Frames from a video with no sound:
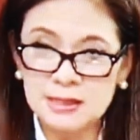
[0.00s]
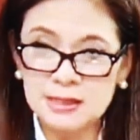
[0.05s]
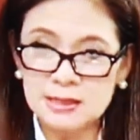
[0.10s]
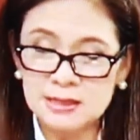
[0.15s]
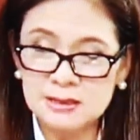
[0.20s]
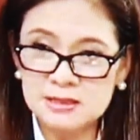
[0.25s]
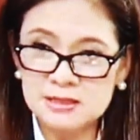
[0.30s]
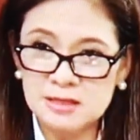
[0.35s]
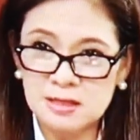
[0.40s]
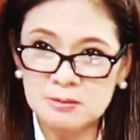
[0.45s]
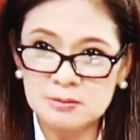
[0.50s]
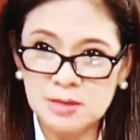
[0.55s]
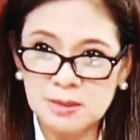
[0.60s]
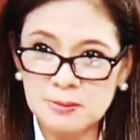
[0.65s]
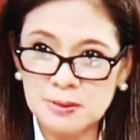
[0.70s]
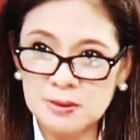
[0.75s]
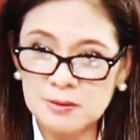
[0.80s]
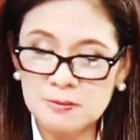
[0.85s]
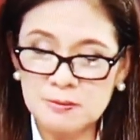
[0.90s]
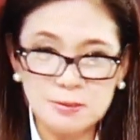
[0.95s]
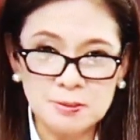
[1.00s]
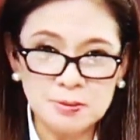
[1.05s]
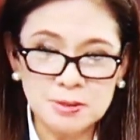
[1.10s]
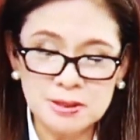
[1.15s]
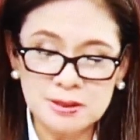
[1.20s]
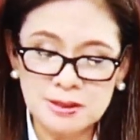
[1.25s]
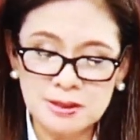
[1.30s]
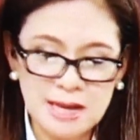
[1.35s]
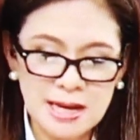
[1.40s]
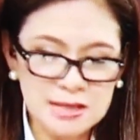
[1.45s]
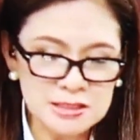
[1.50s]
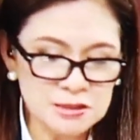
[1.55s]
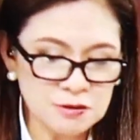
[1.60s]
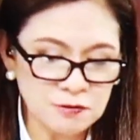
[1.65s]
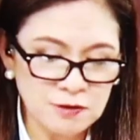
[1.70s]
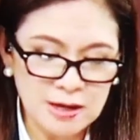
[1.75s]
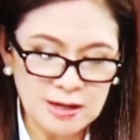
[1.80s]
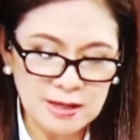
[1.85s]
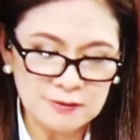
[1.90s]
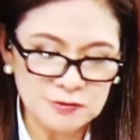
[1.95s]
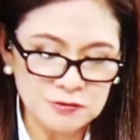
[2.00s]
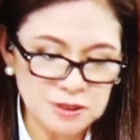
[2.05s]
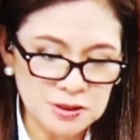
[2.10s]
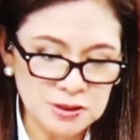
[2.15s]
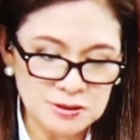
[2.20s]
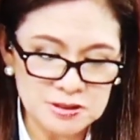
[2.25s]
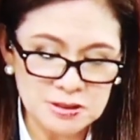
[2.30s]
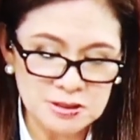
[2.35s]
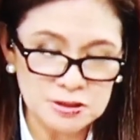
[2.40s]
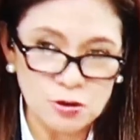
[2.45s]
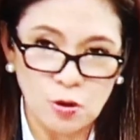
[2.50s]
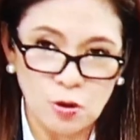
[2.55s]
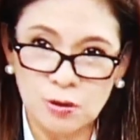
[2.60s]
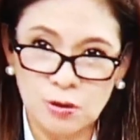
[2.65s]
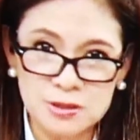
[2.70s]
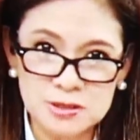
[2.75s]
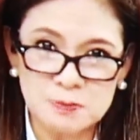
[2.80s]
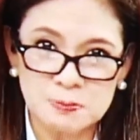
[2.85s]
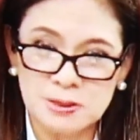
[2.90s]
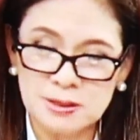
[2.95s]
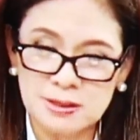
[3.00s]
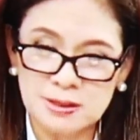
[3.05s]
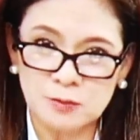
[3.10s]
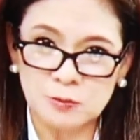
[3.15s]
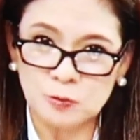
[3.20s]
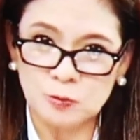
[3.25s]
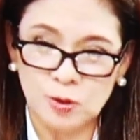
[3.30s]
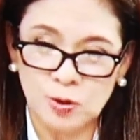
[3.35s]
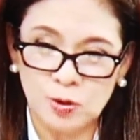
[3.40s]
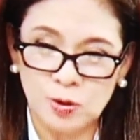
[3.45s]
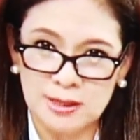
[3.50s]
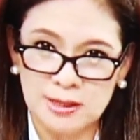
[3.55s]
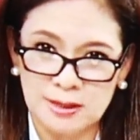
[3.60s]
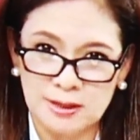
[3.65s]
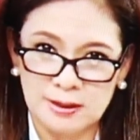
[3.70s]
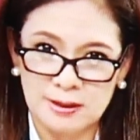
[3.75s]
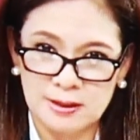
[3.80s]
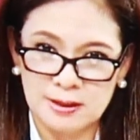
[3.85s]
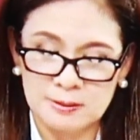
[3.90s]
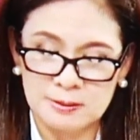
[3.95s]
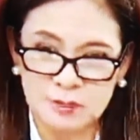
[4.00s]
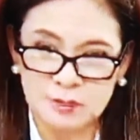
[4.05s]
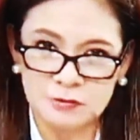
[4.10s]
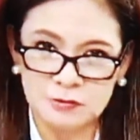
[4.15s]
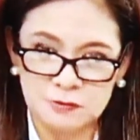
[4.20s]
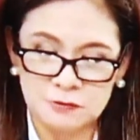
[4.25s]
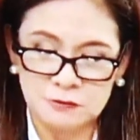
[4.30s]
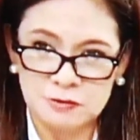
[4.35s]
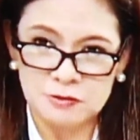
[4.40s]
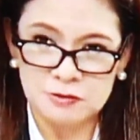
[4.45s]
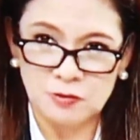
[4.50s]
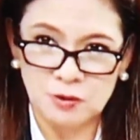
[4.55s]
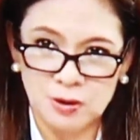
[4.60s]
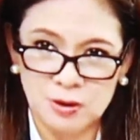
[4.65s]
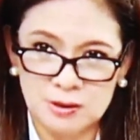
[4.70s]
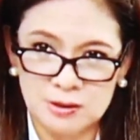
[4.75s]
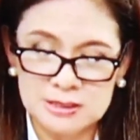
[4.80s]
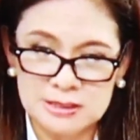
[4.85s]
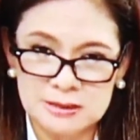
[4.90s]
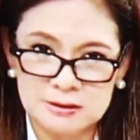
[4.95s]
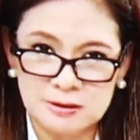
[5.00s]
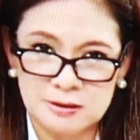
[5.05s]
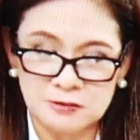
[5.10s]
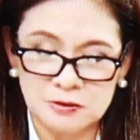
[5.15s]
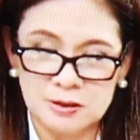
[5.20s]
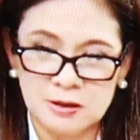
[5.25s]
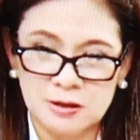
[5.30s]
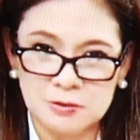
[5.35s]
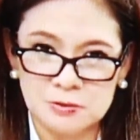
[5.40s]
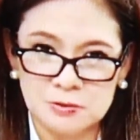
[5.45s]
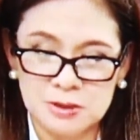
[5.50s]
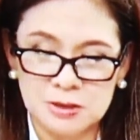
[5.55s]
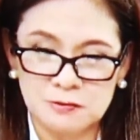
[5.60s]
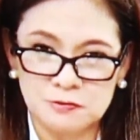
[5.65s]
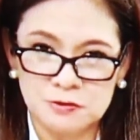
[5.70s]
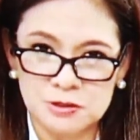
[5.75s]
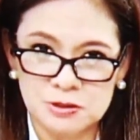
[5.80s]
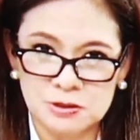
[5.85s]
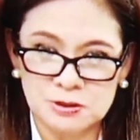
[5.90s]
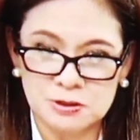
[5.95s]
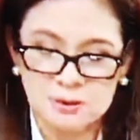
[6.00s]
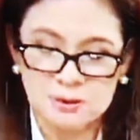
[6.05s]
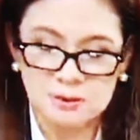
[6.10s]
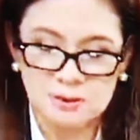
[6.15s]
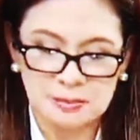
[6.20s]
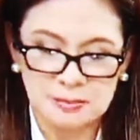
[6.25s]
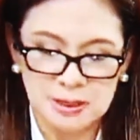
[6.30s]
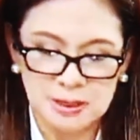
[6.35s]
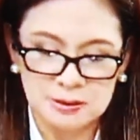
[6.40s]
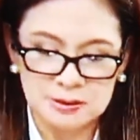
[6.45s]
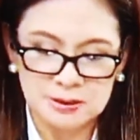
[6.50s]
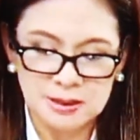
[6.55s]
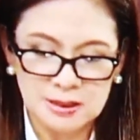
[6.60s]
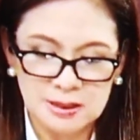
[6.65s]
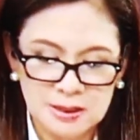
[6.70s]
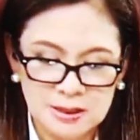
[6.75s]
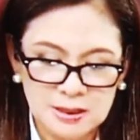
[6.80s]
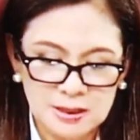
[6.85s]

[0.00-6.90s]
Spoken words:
At the same time, I remember in the last 5 years, there's always been that warning coming from FIVOLCs and different government officials about